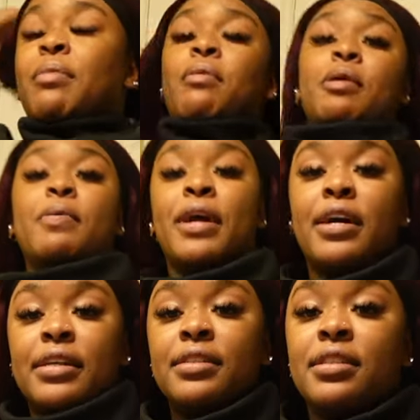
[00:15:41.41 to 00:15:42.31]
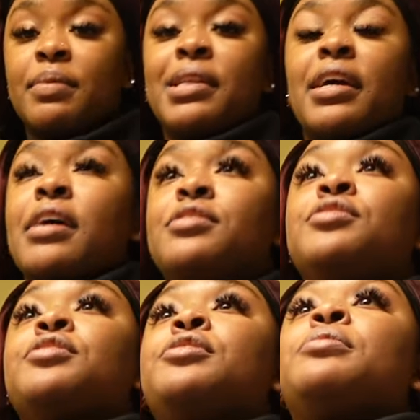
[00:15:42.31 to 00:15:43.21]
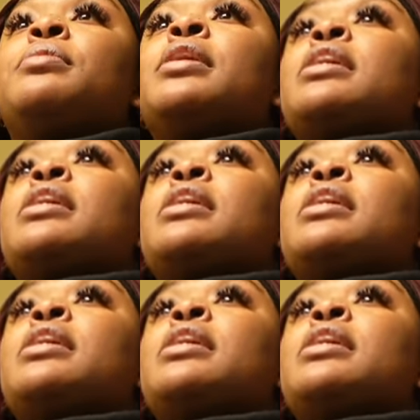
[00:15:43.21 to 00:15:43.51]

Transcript: at my parents, I'm in the guest room.